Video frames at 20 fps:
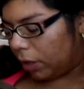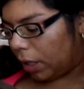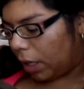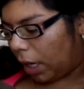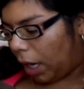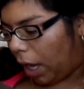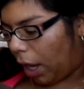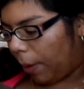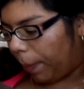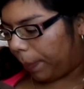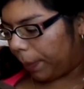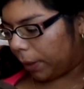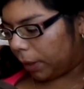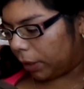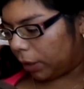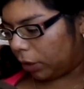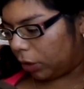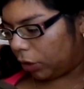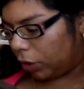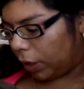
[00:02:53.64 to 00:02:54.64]
helper
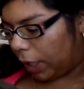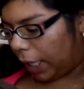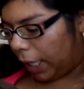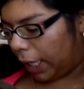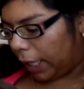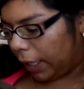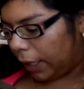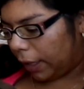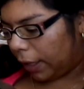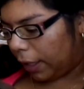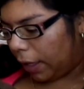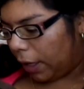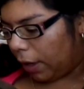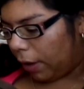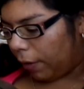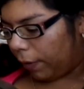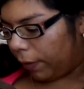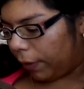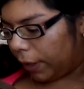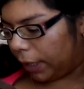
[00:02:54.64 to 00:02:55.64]
or strength.
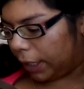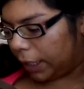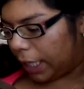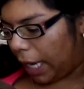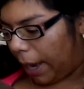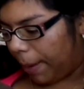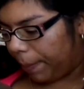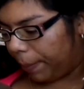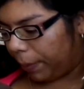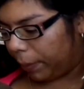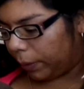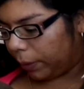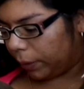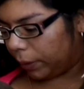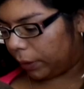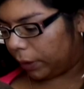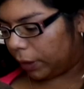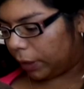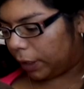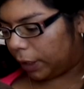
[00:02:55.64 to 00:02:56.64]
For example,
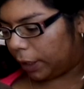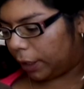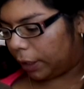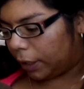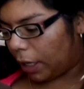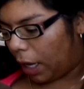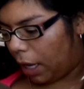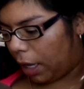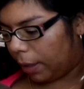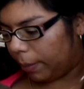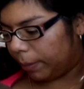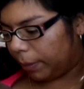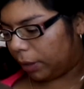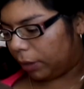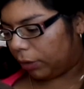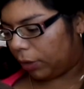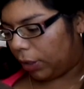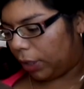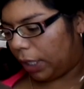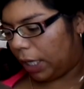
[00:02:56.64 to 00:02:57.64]
Psalms
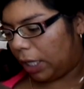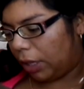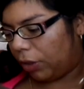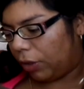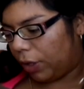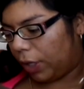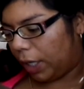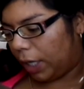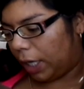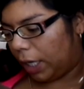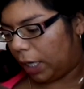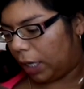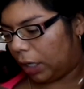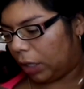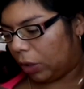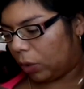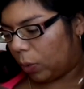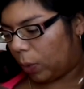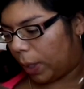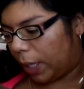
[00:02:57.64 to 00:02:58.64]

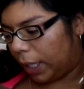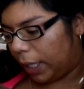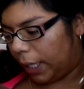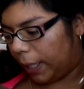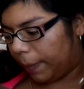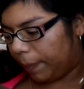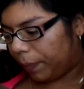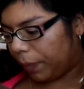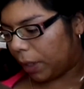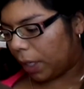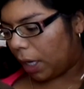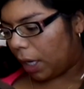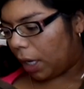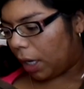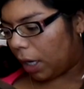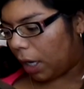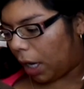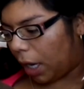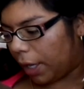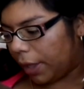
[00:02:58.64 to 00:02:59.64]
33:20.
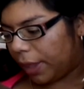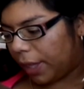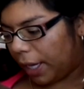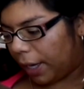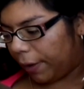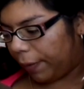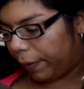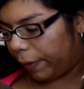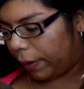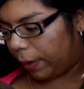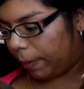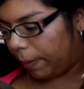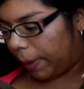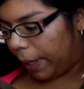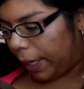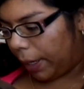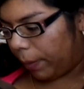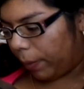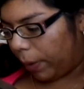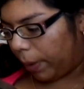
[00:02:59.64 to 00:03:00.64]
God therefore
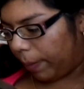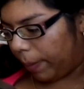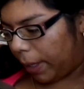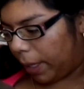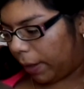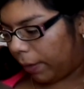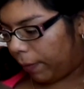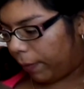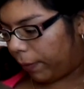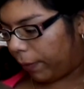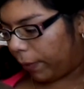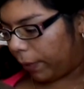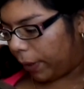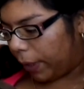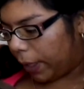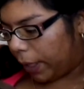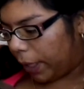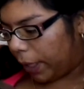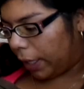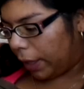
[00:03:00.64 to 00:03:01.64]
made women
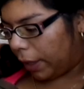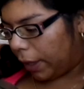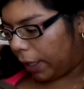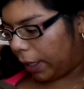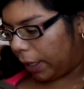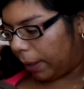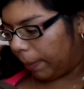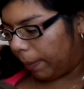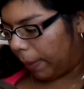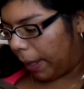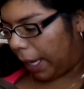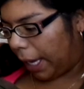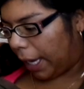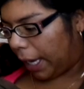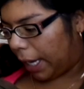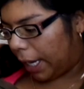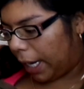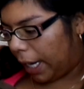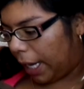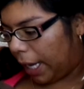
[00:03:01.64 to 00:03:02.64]
for the
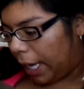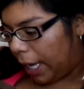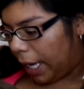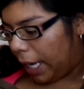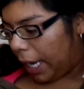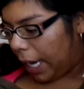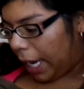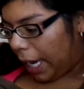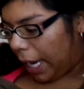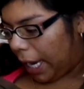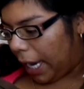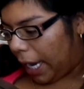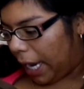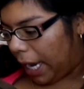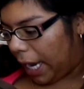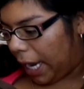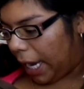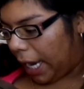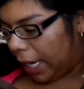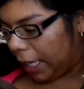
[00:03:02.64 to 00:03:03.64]
man
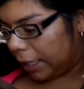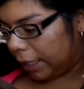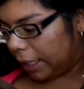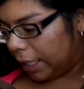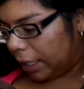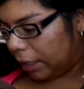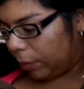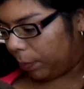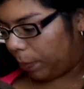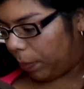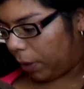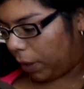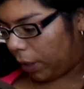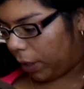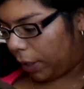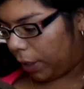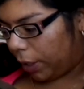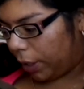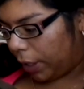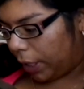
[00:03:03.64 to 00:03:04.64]
as his
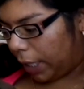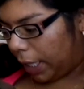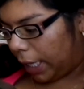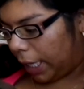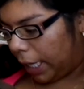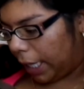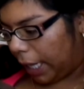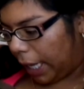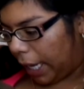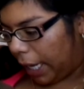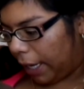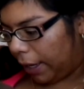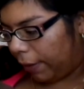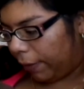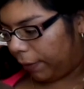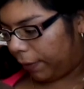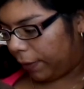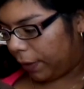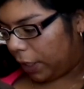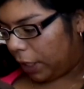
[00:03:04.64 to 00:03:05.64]
partner in
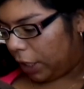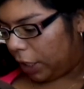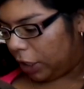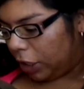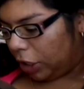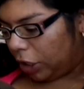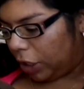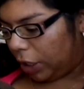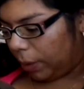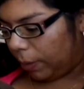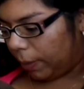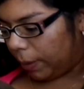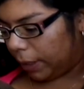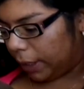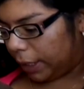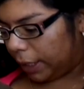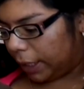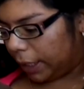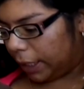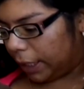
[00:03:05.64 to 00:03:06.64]
life. She
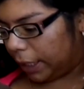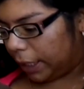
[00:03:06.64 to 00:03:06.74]
was